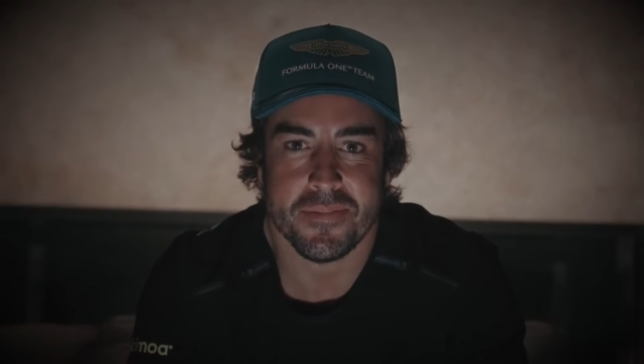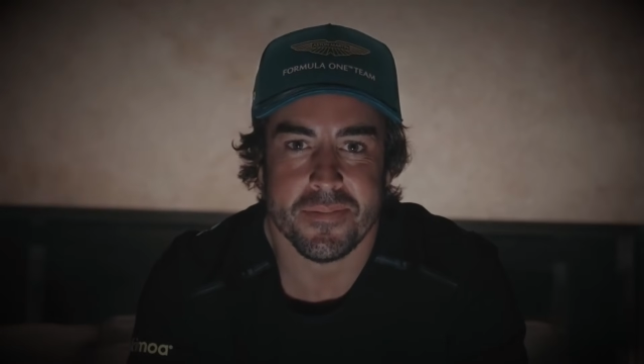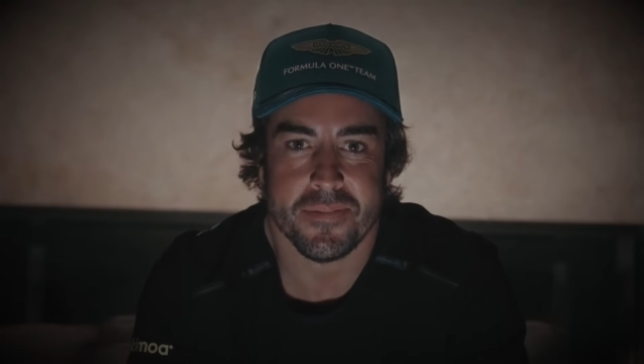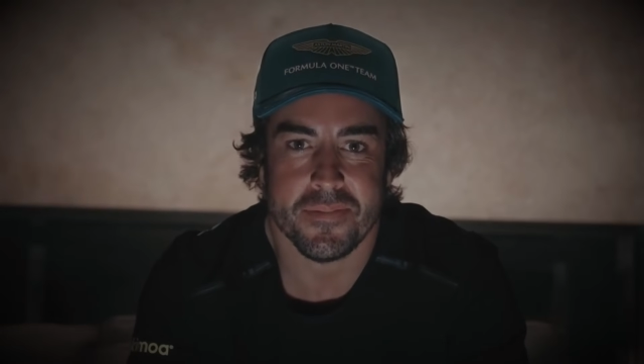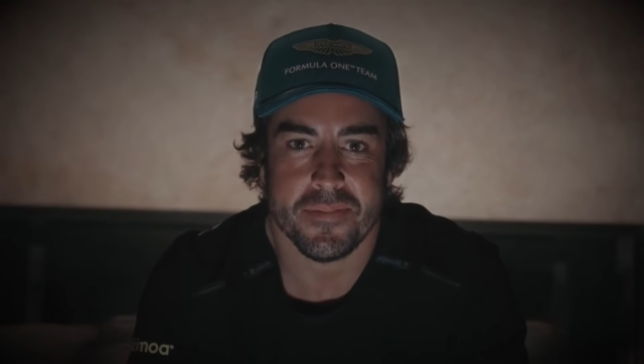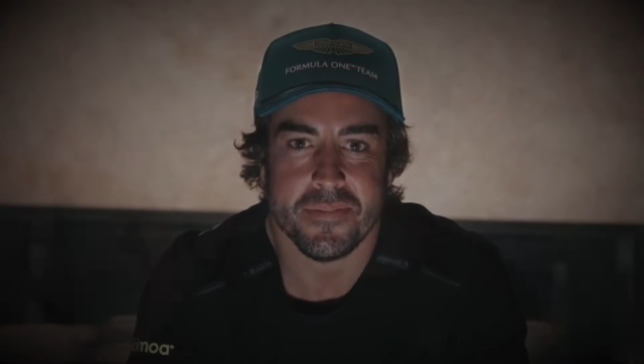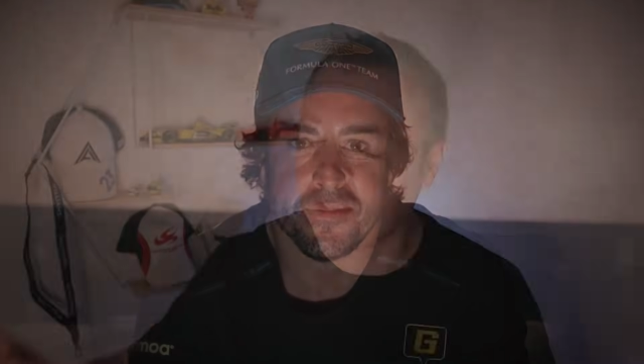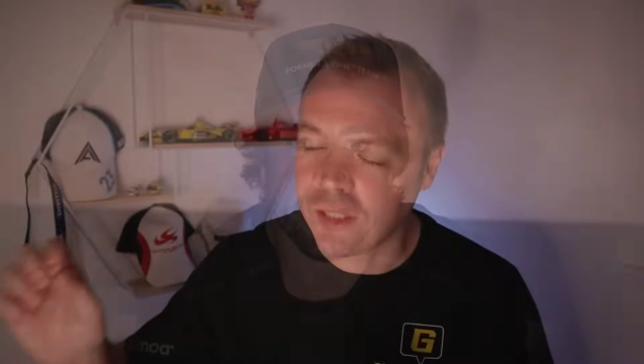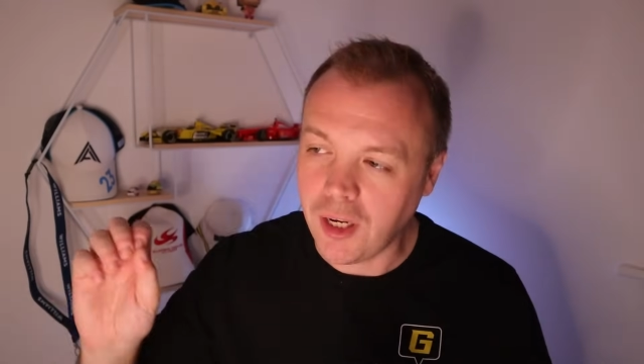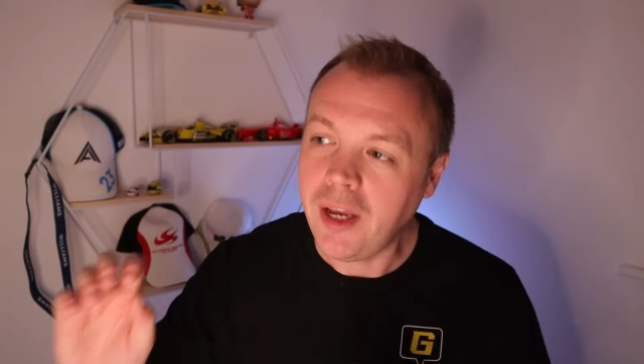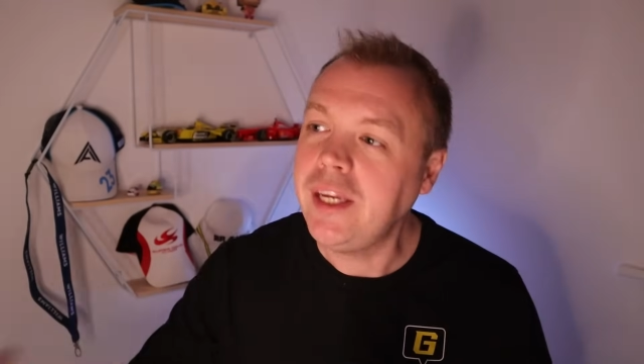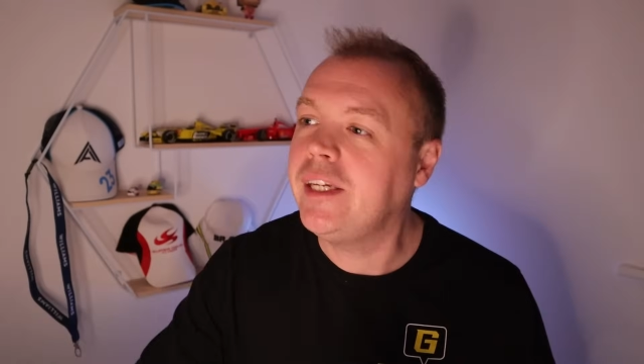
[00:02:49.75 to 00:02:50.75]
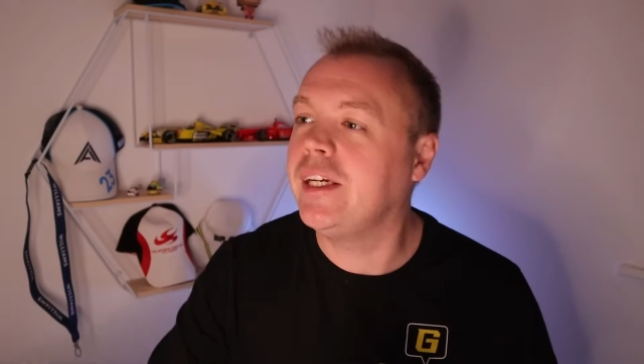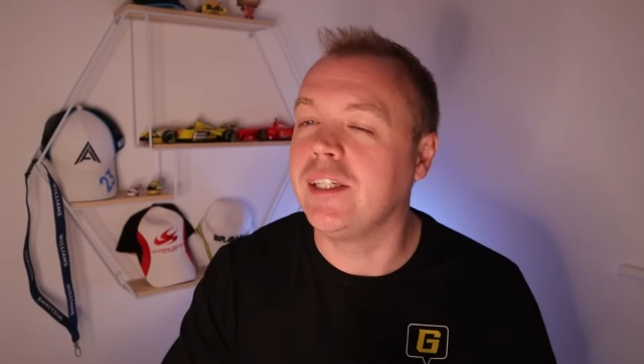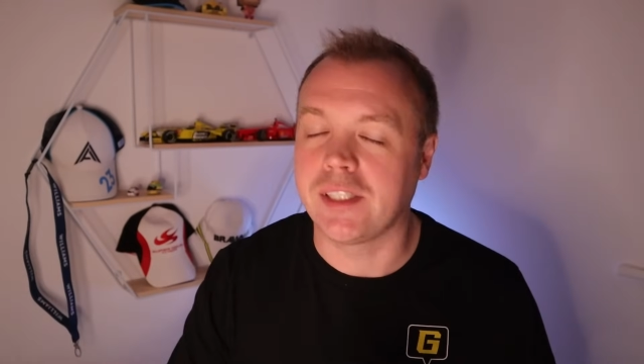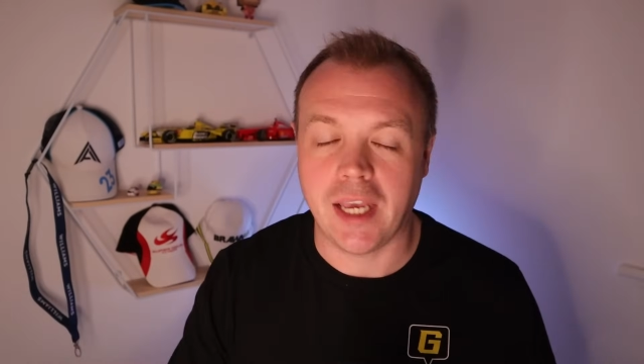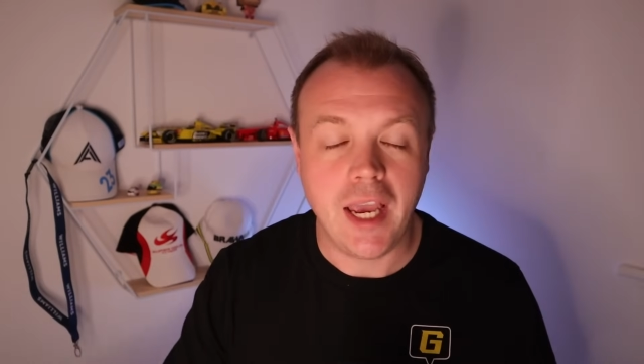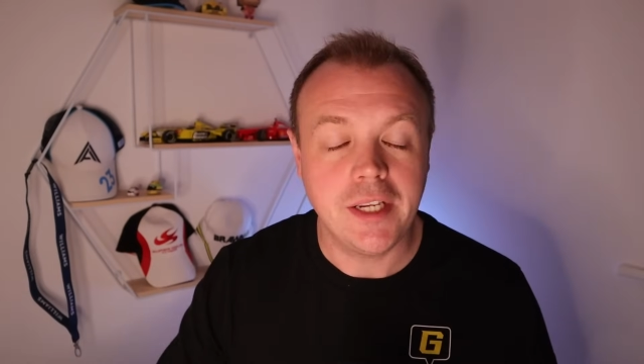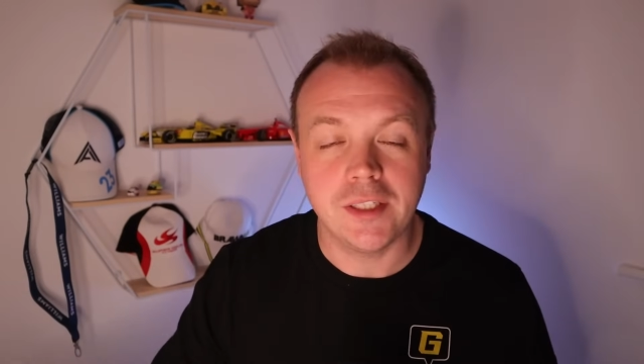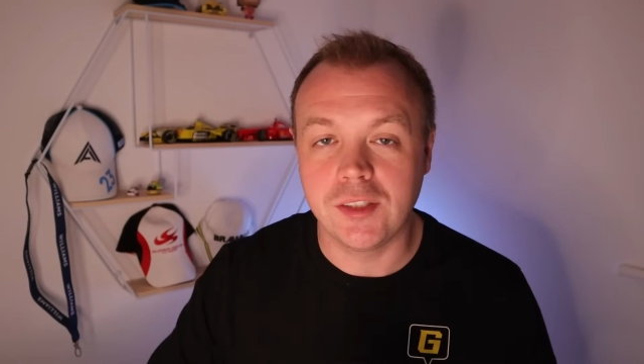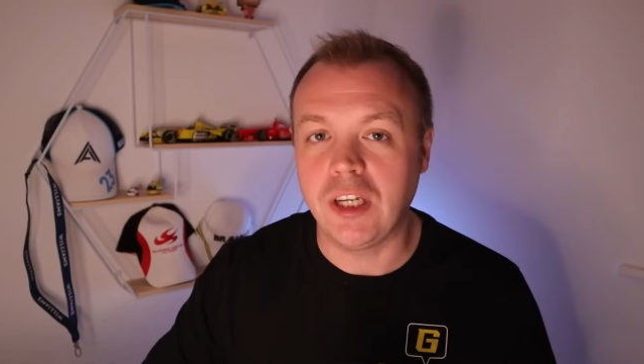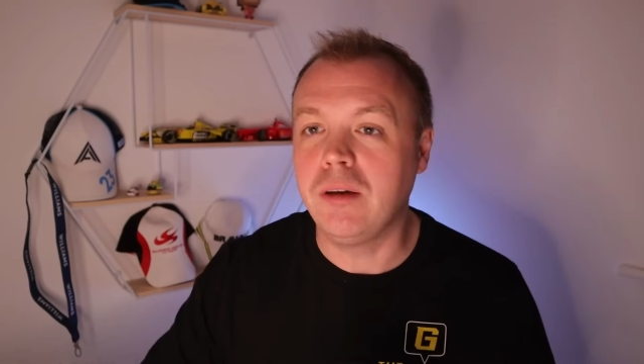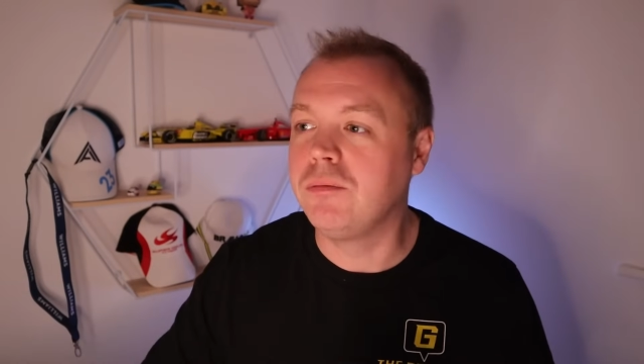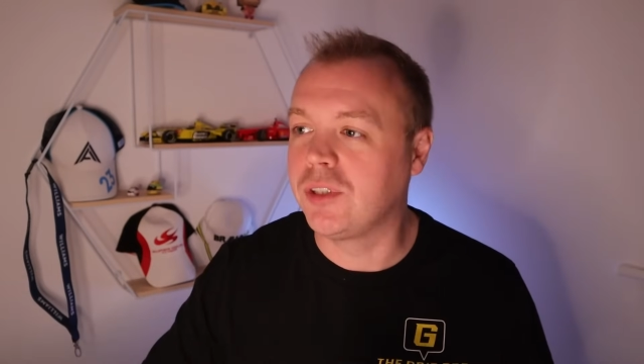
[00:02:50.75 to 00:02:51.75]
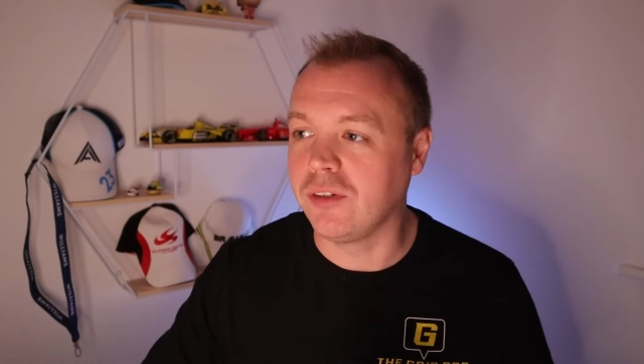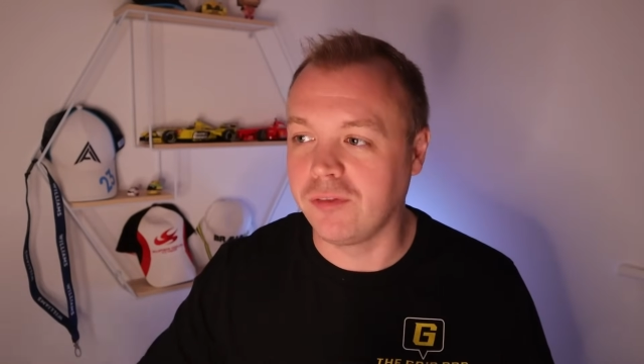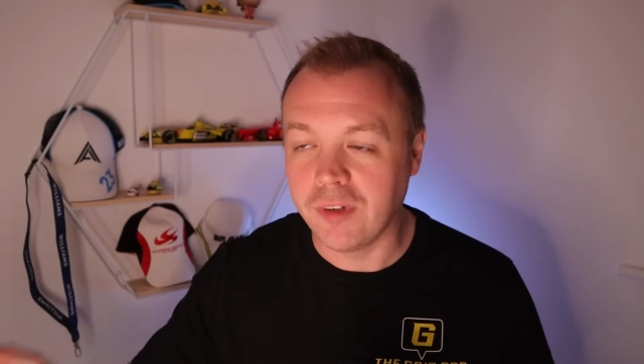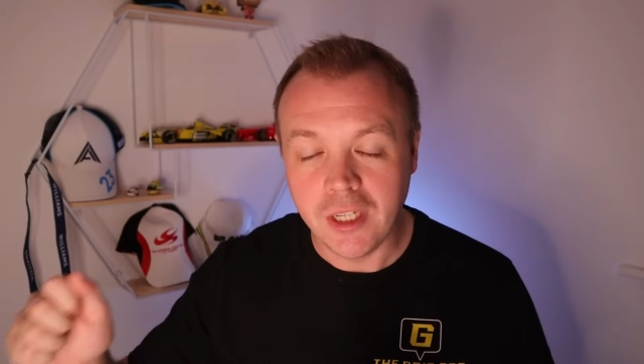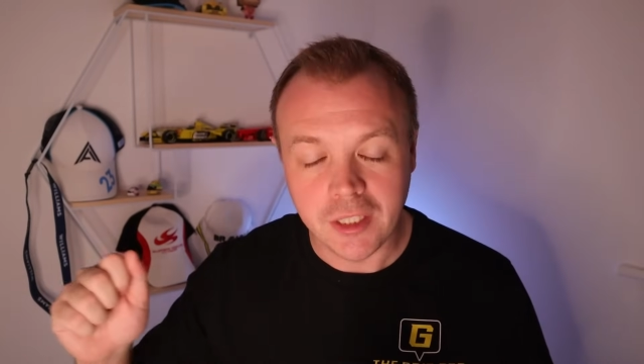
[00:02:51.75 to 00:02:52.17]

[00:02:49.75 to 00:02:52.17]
but he is light years ahead in terms of